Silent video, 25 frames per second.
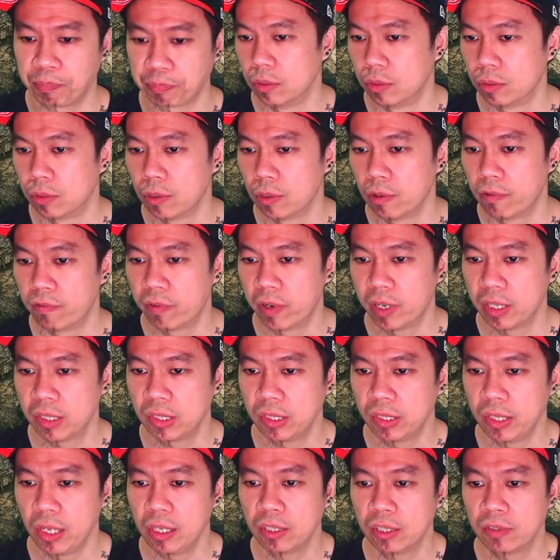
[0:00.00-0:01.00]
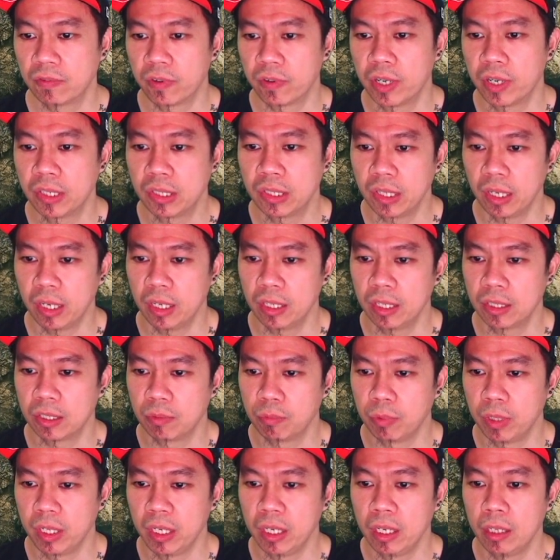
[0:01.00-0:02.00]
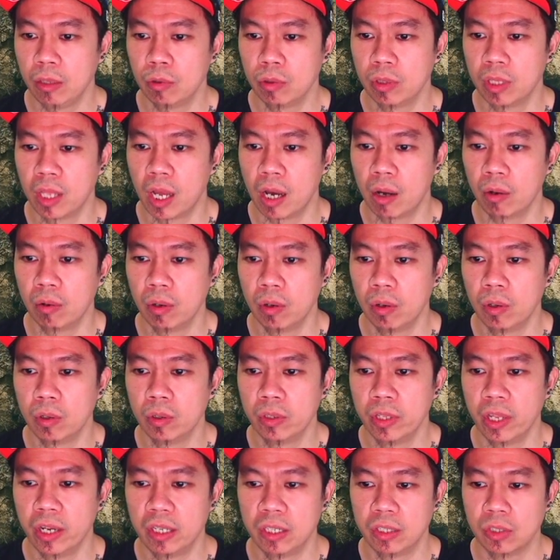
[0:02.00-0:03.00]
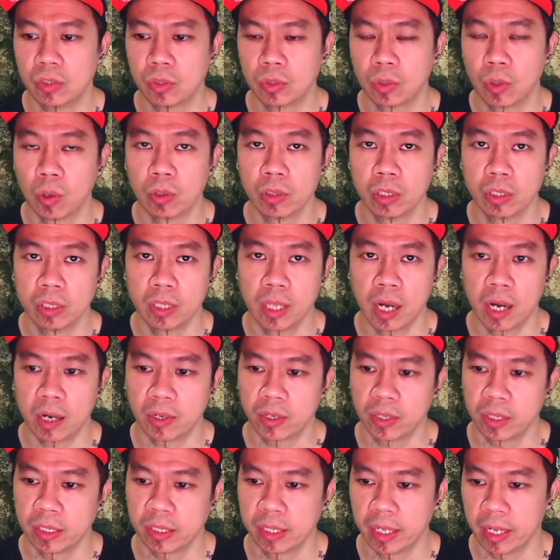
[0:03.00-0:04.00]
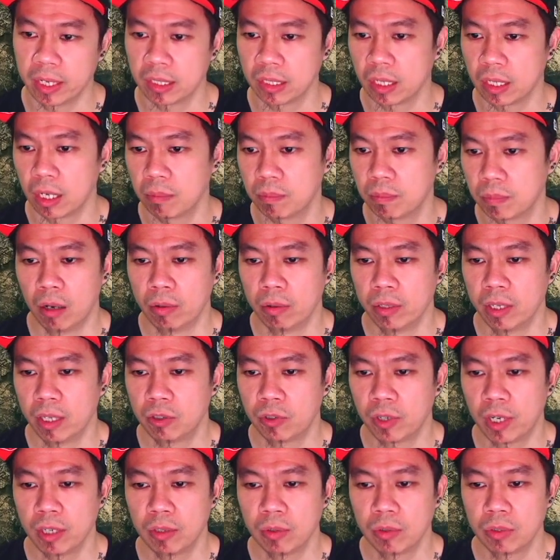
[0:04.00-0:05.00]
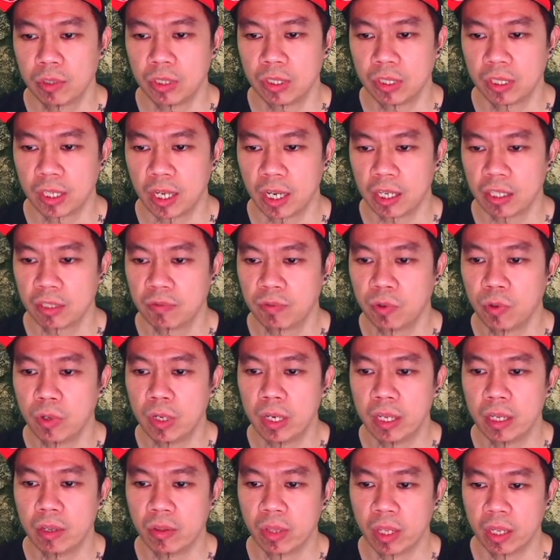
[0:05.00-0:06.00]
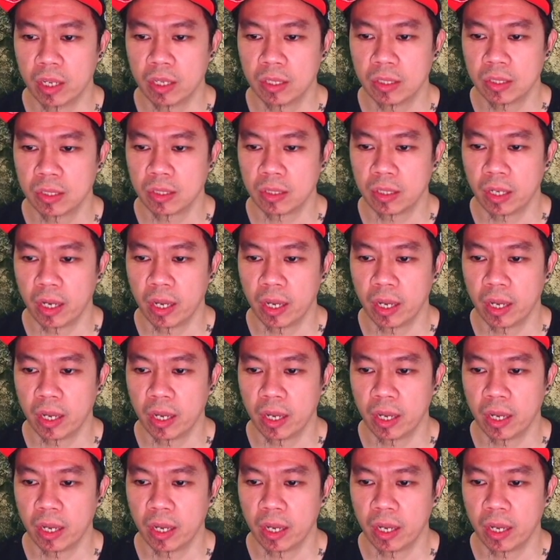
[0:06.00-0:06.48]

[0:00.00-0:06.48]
So first things first is we need to download and install the Docker desktop. I will not try to discuss fully on this.